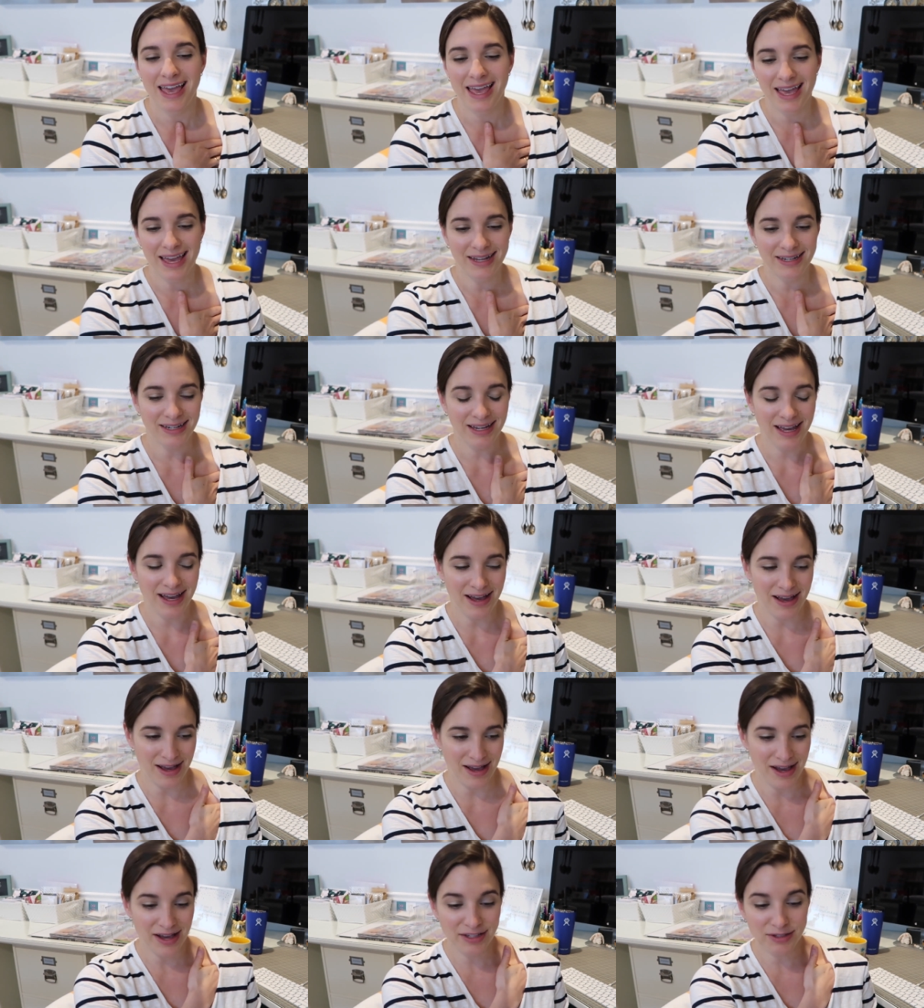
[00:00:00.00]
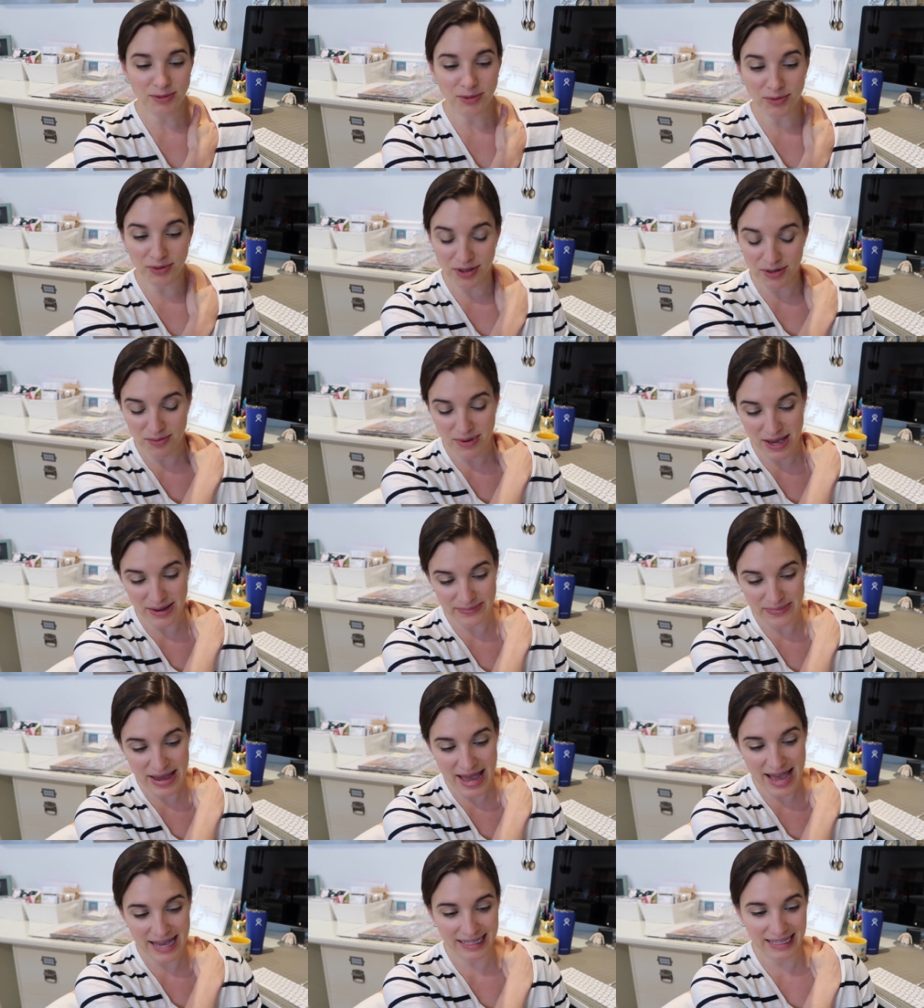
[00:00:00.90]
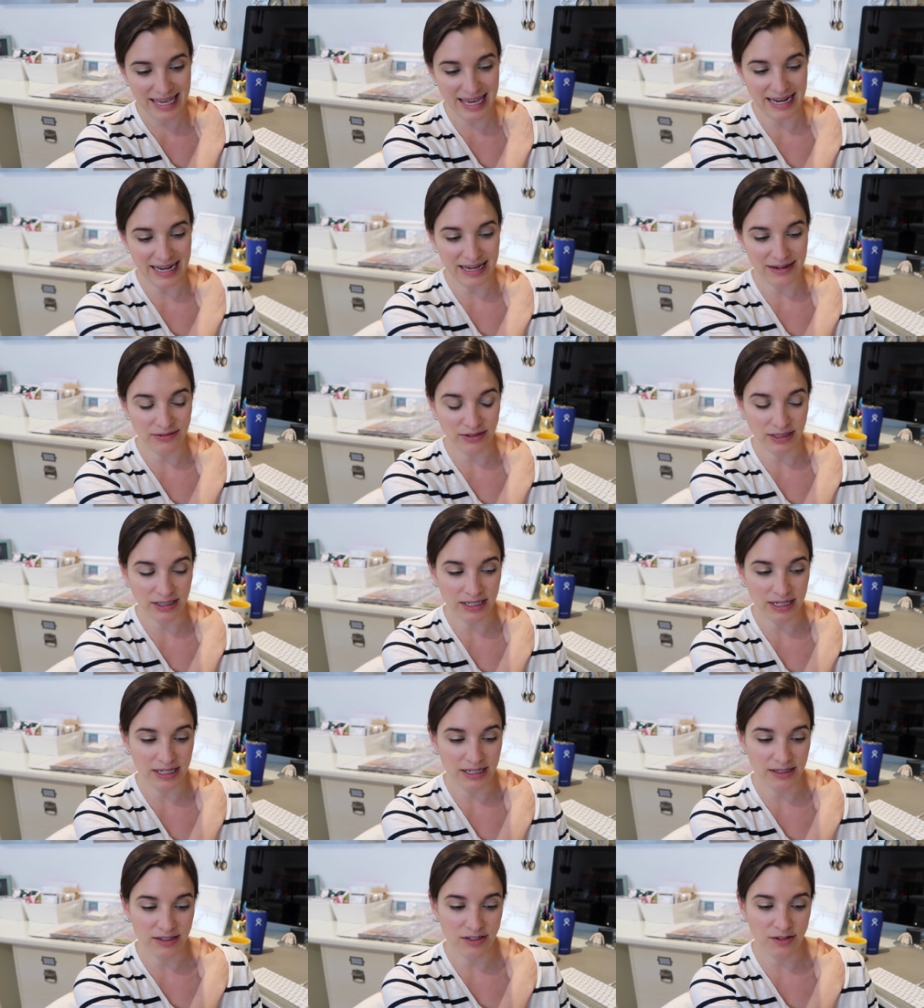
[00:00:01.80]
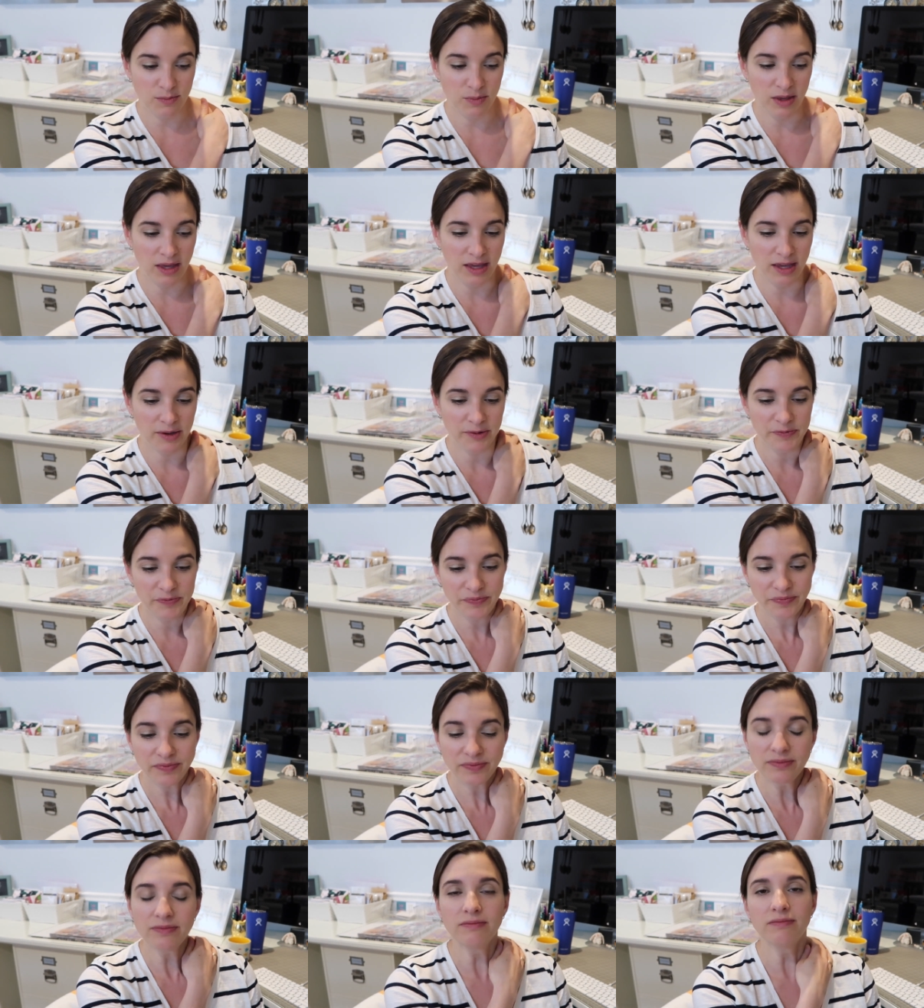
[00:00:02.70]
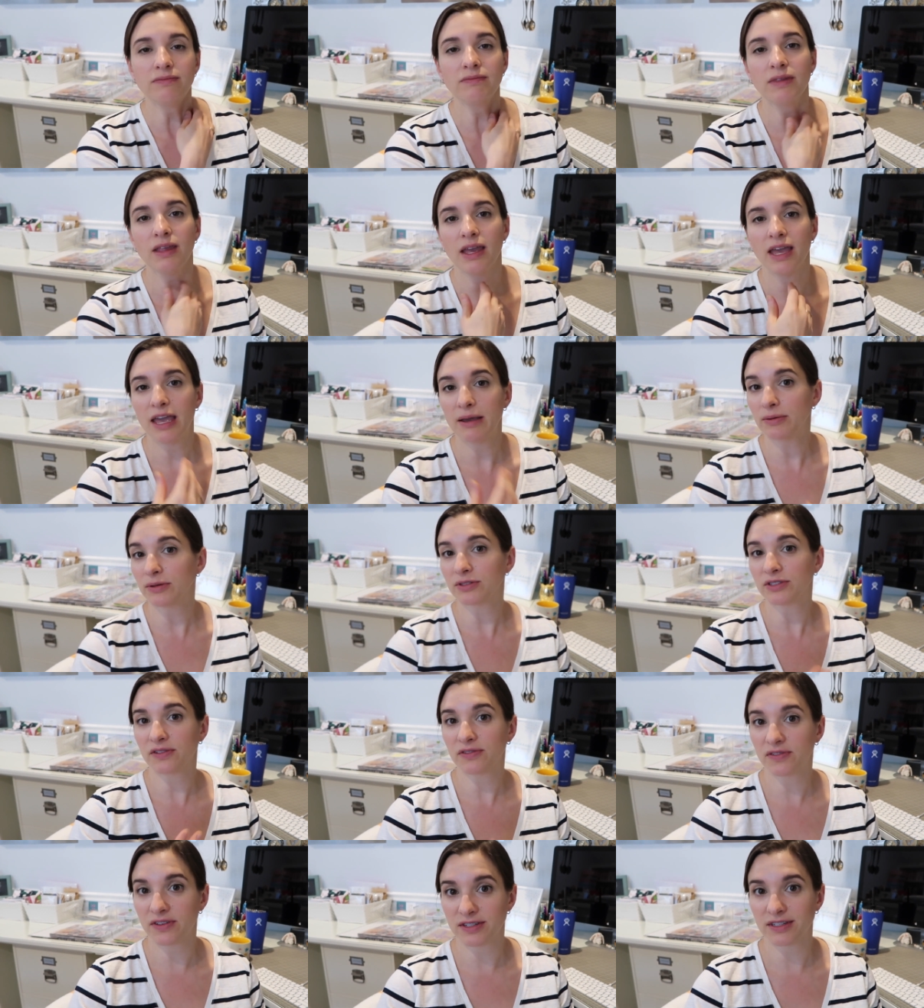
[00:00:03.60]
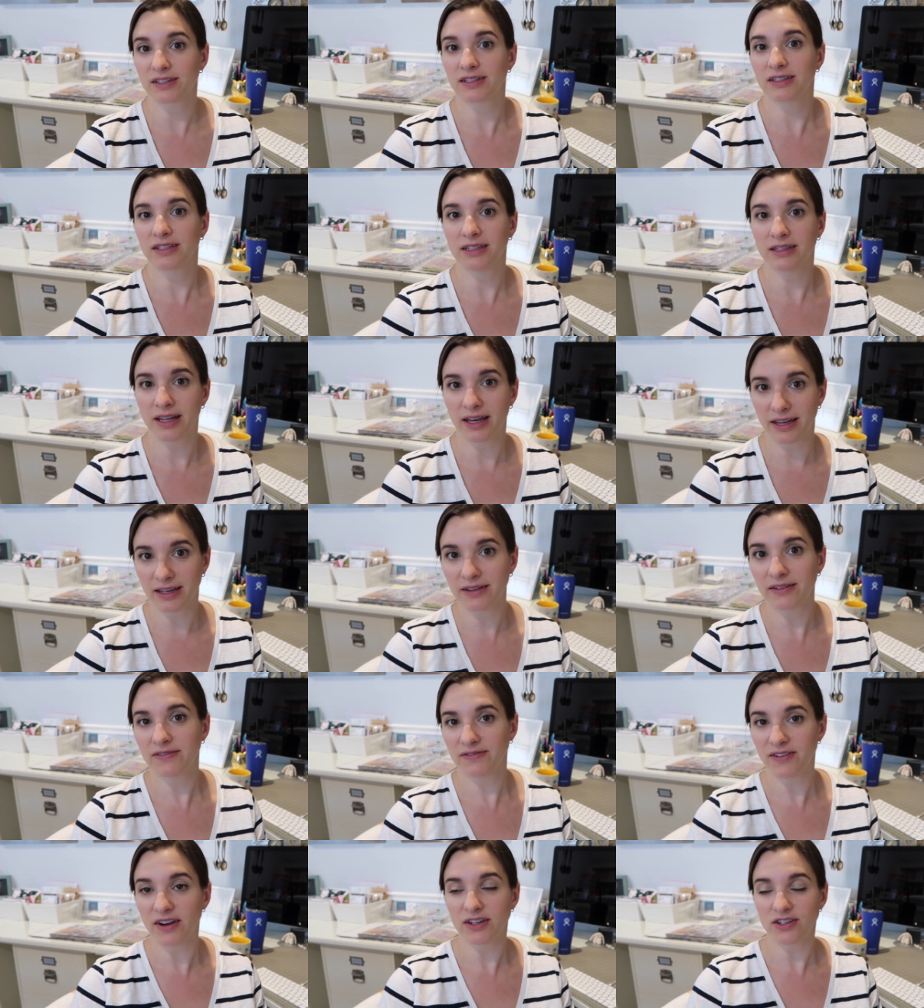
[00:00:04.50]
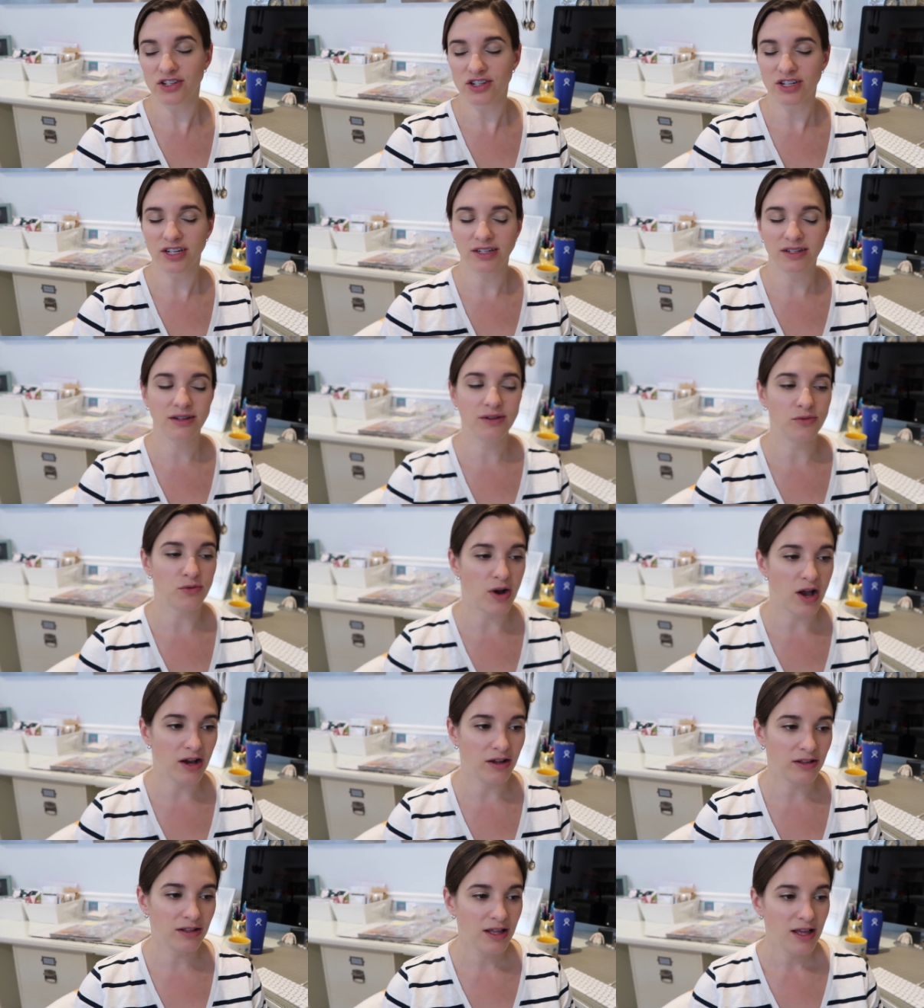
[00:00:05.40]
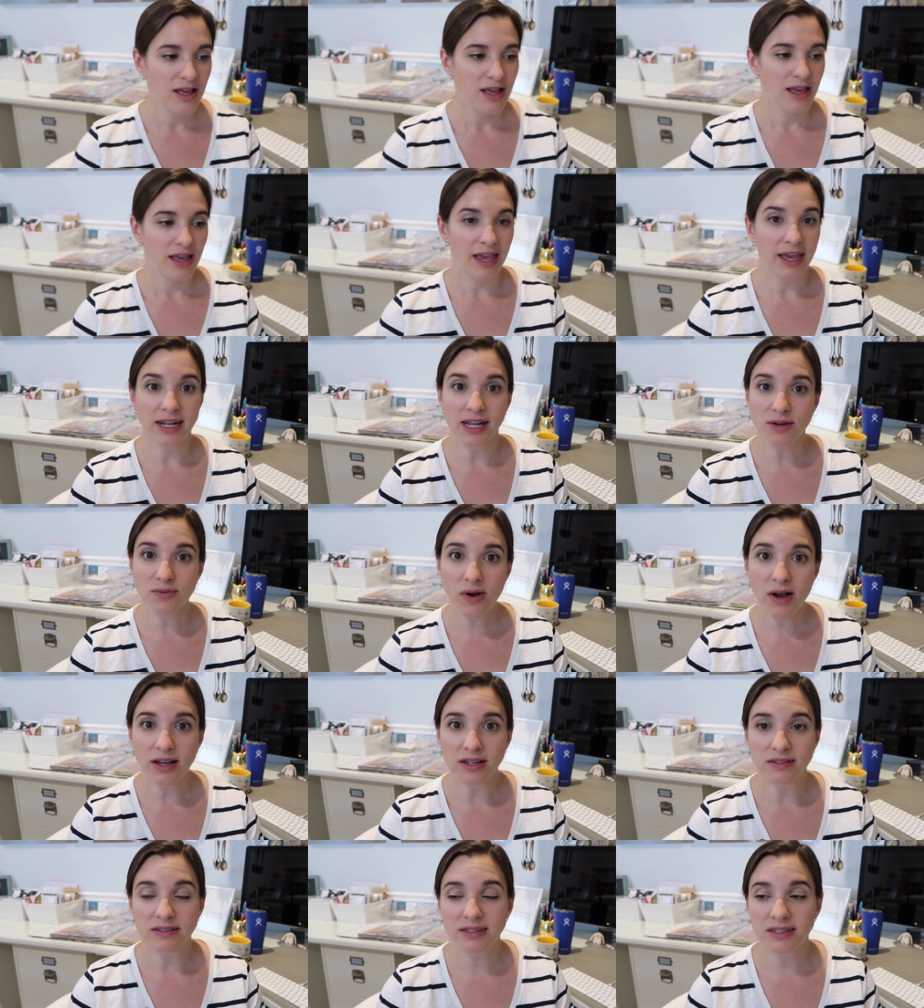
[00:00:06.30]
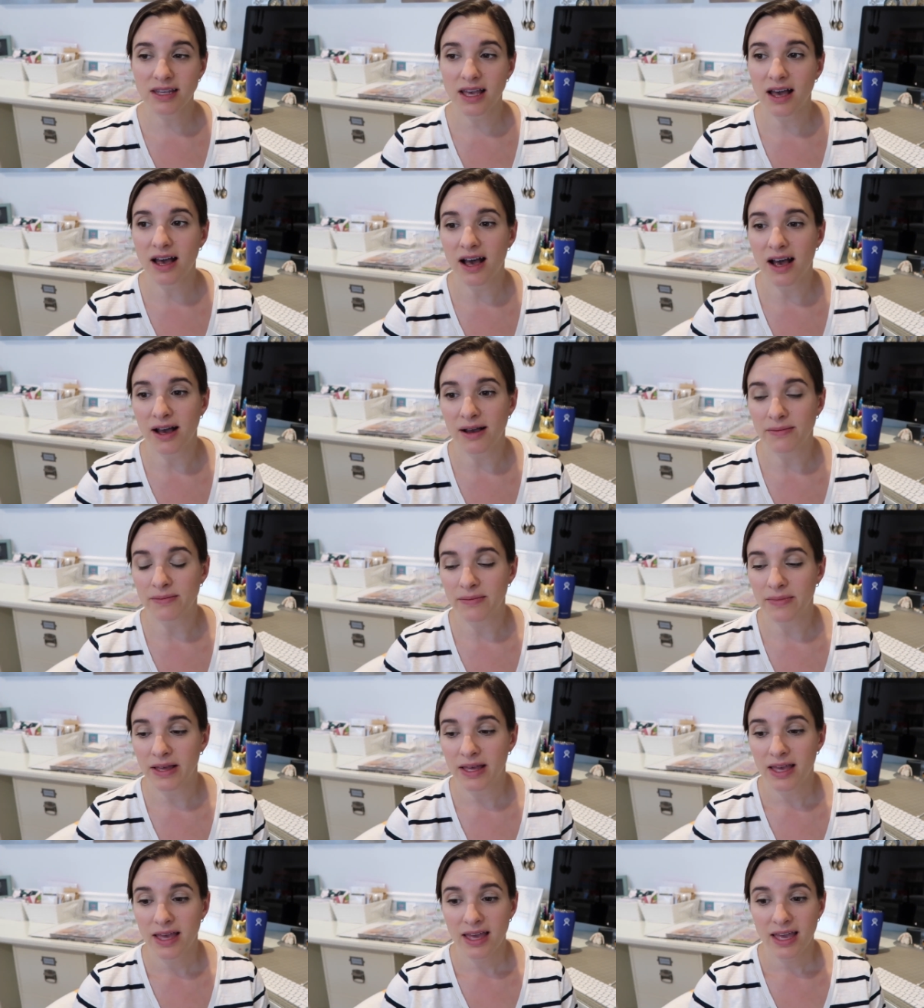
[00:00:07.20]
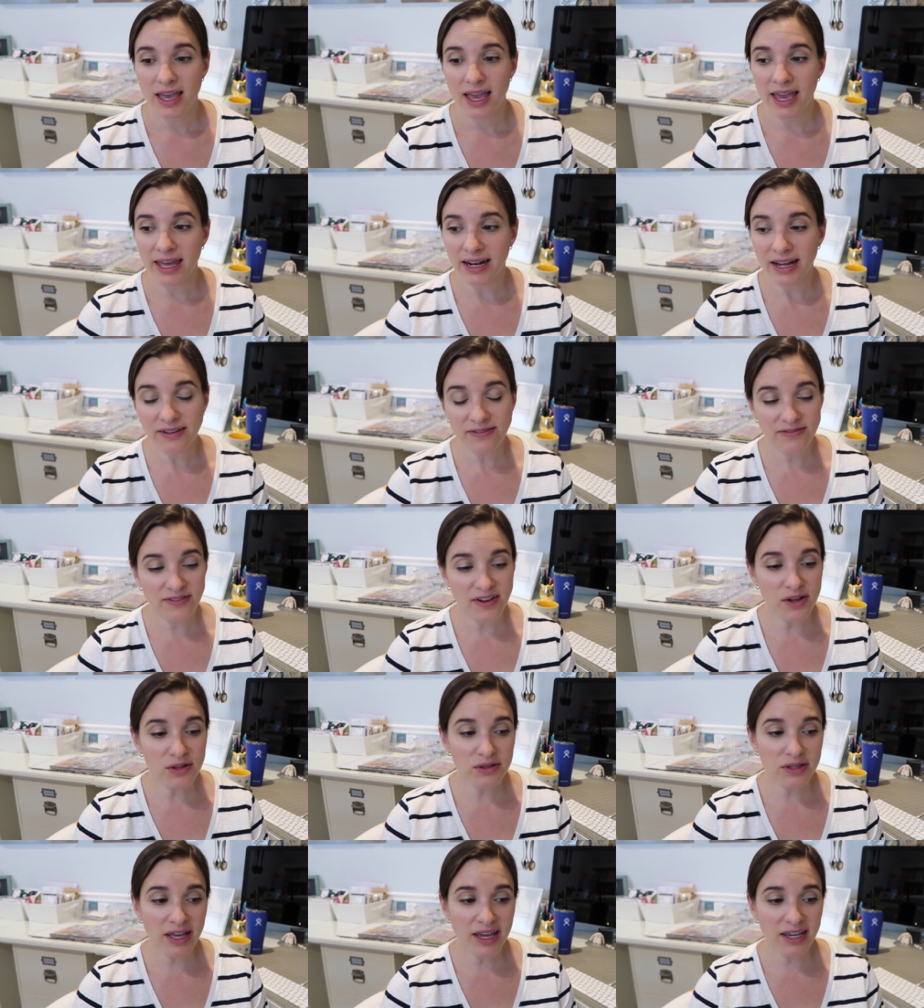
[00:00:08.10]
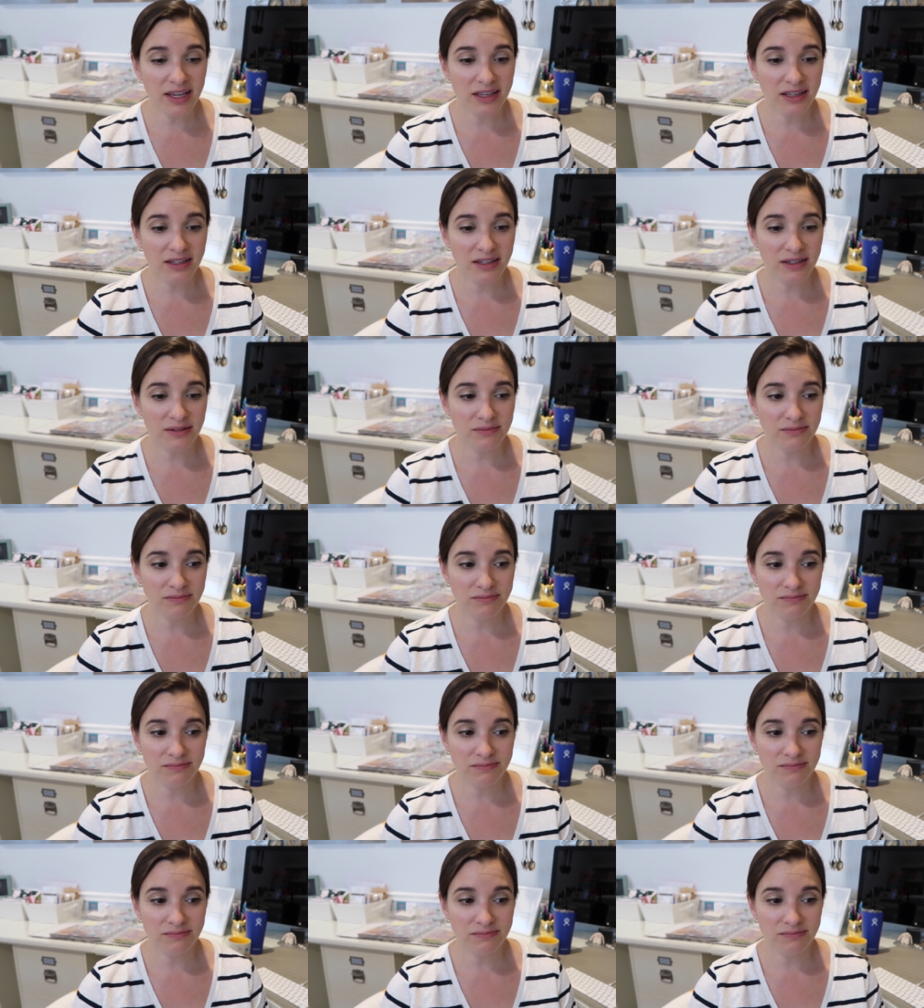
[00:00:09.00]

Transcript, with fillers: and a husband with a bad back, and I really needed to be able to physically, like, function well, and I was, um, and I felt like